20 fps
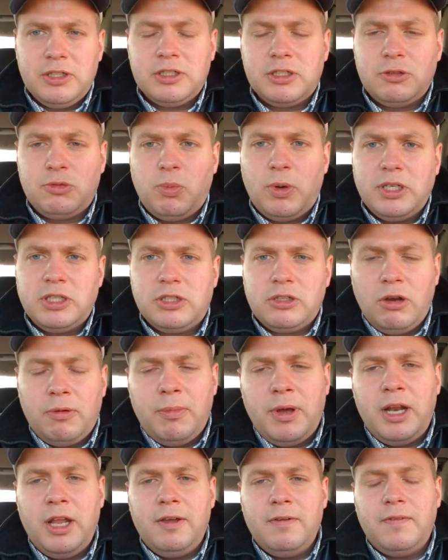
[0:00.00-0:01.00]
This is why so
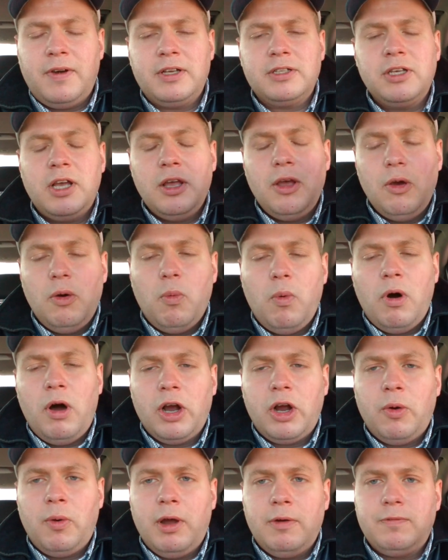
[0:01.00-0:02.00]
many of us
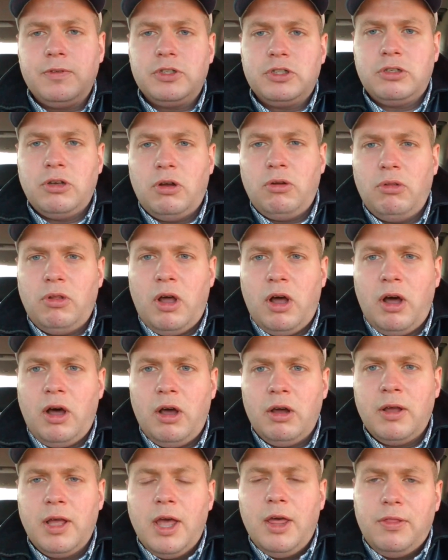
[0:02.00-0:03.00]
walk around for so
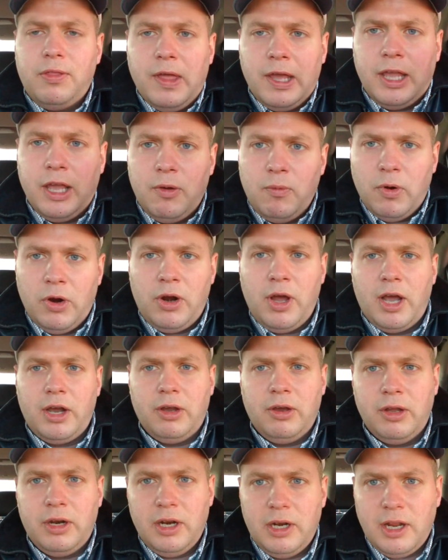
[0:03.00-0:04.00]
long thinking we're not
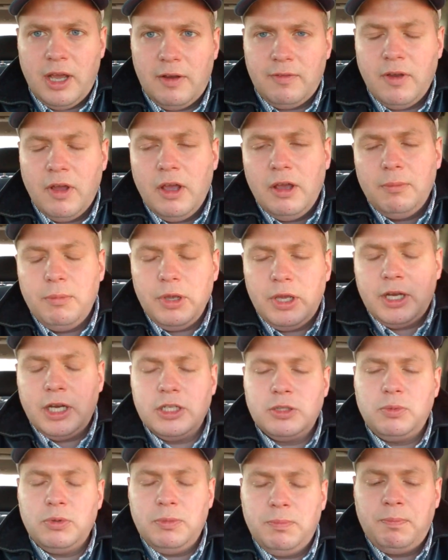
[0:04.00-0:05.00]
good enough
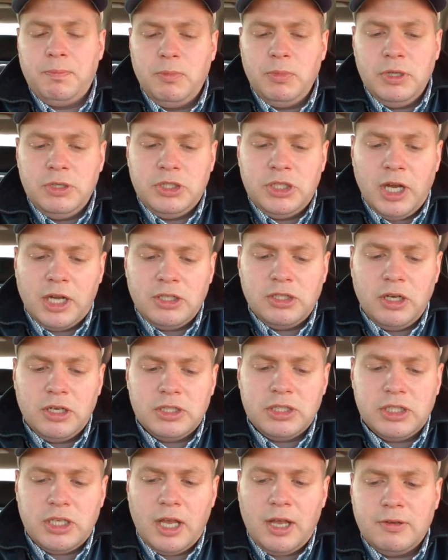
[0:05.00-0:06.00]
because we, we judge
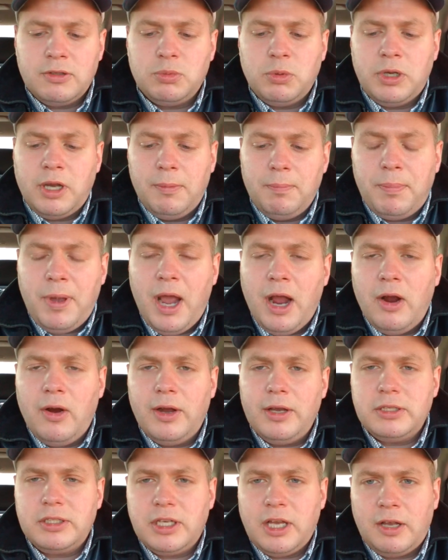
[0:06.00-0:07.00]
ourselves, we compare
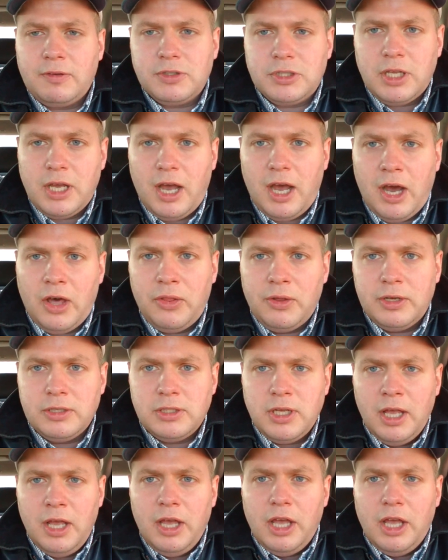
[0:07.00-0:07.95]
ourselves to others,